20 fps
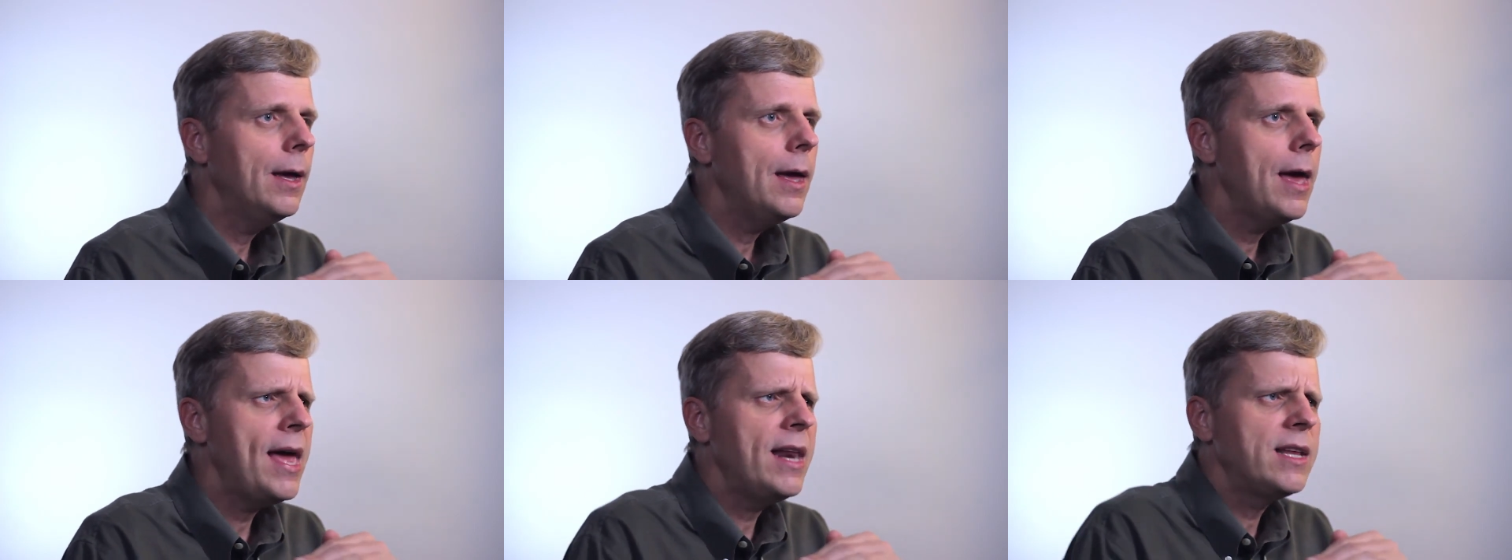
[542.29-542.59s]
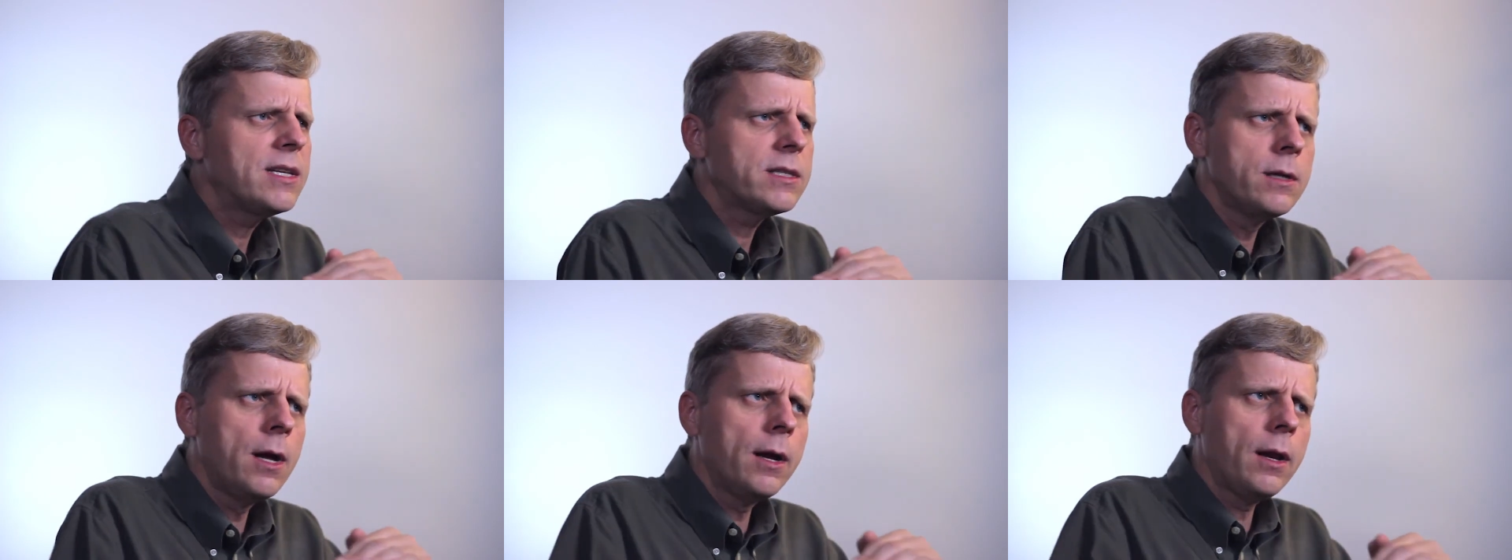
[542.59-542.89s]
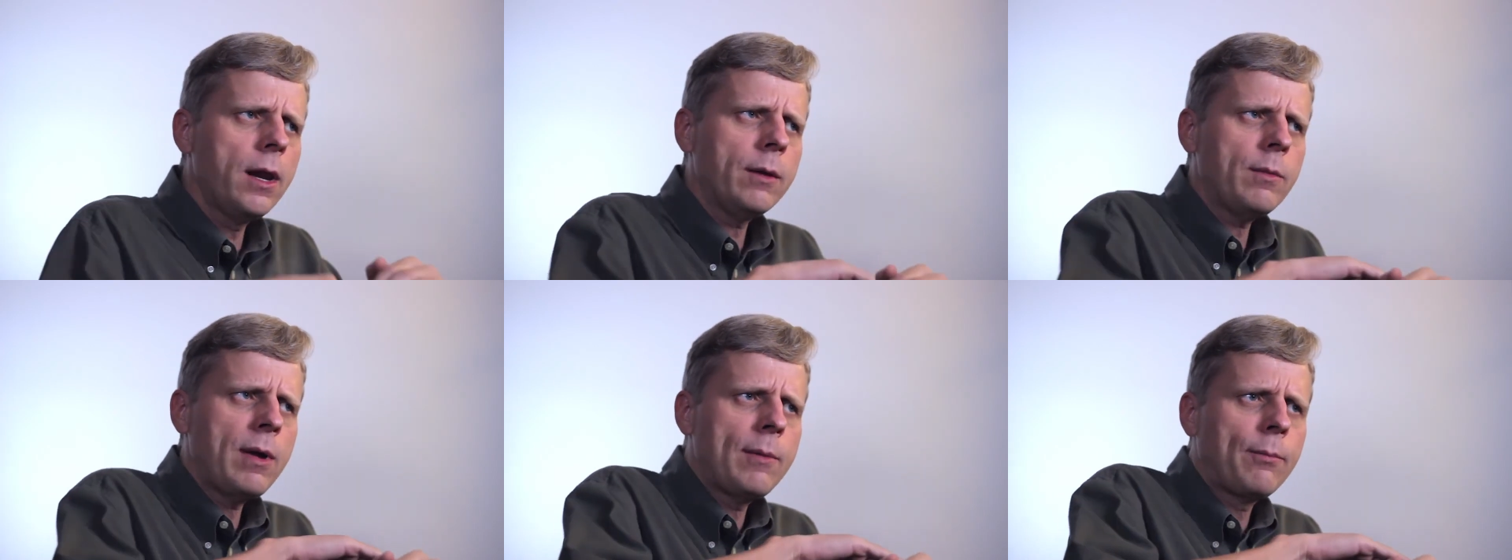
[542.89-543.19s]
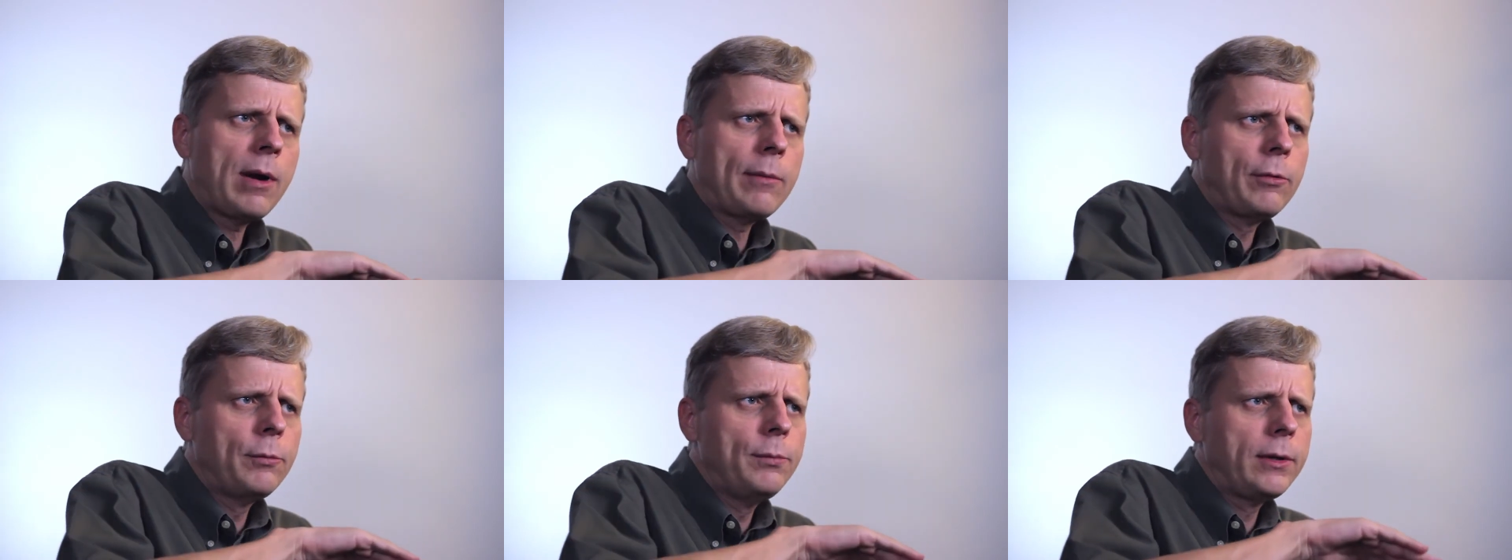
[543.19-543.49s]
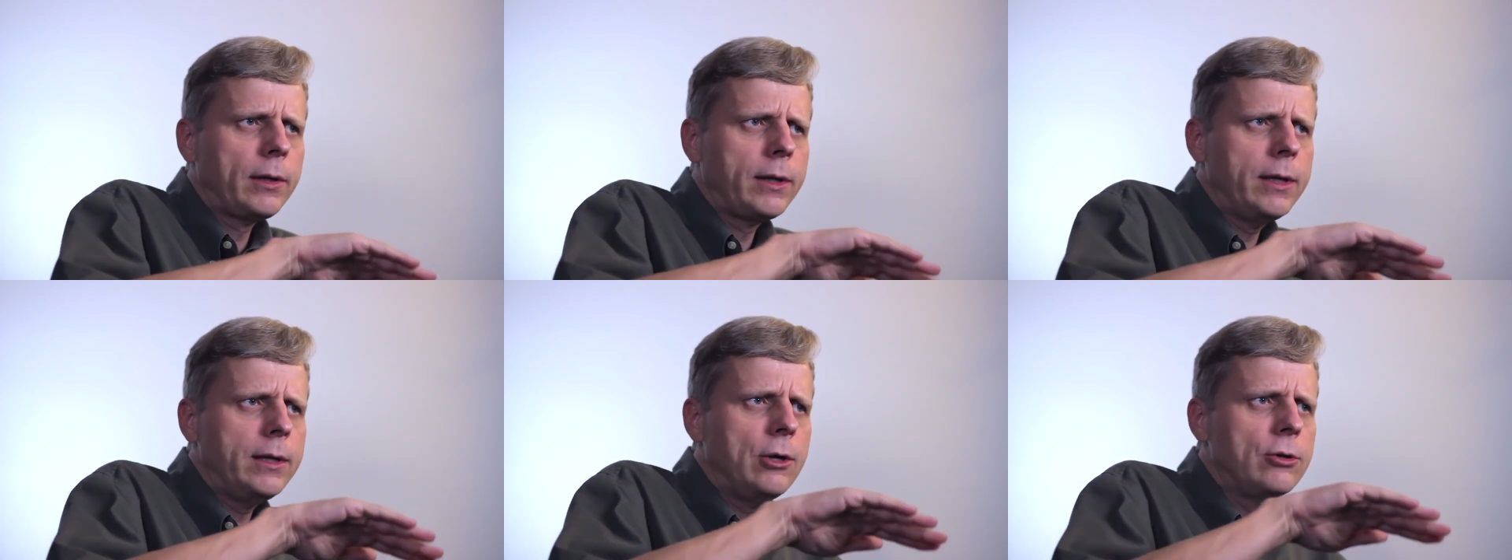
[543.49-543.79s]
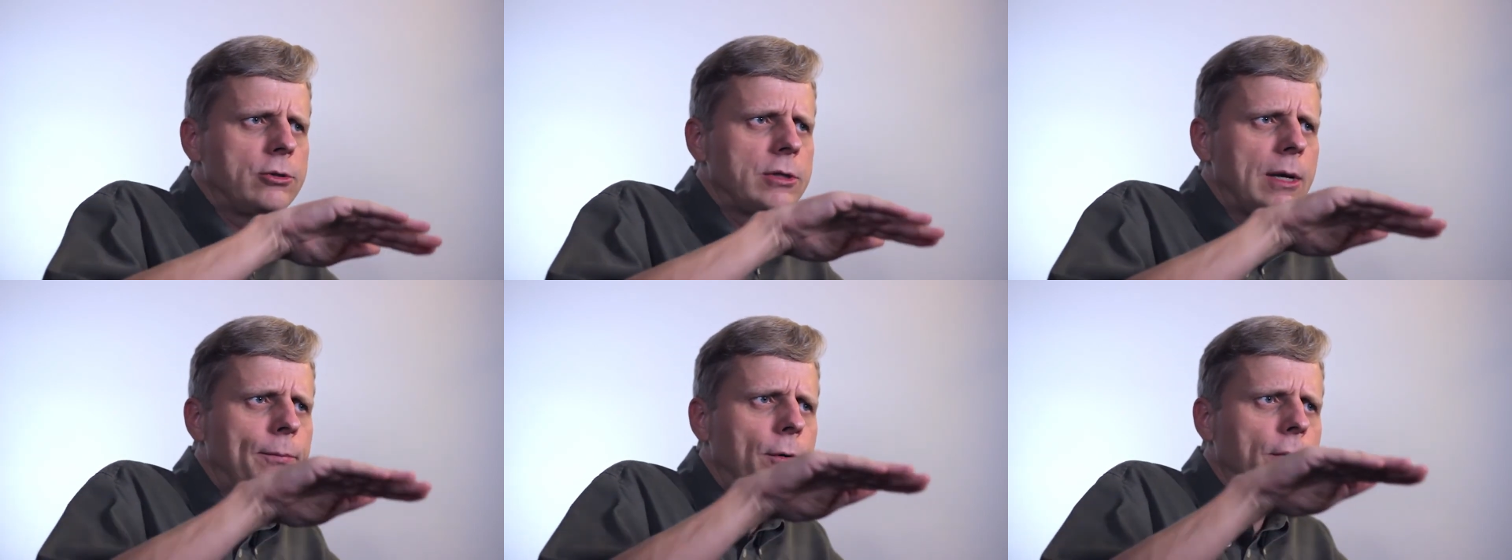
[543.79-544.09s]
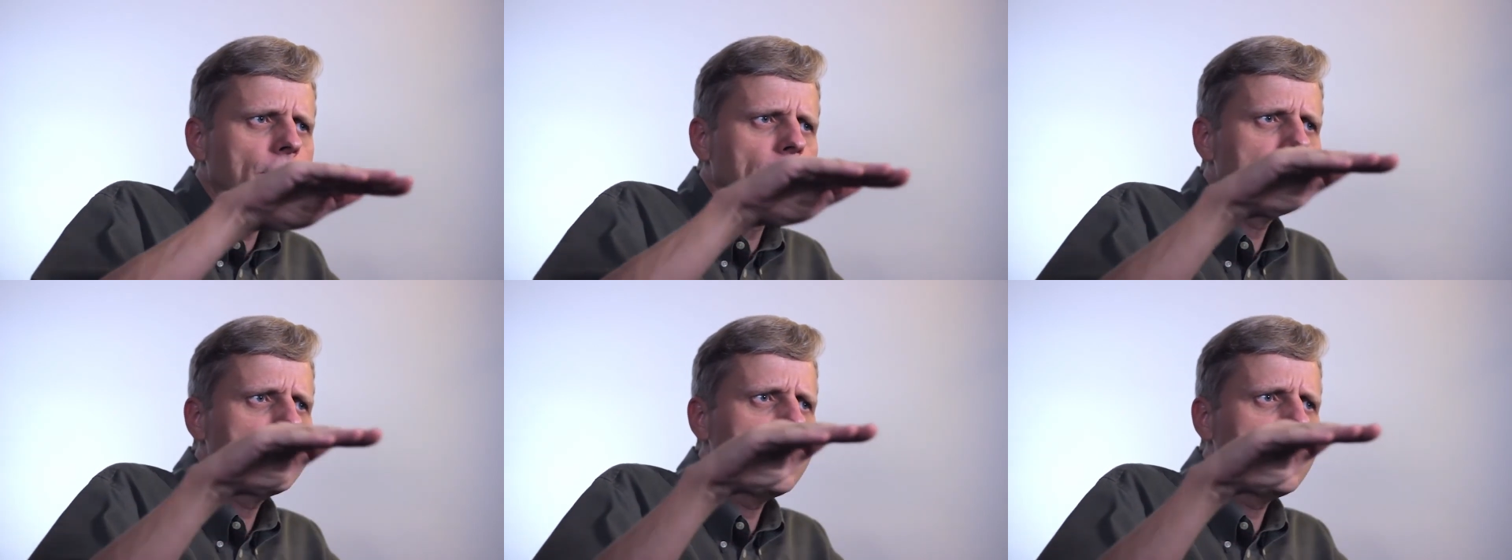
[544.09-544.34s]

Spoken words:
And it's not like my probability goes up over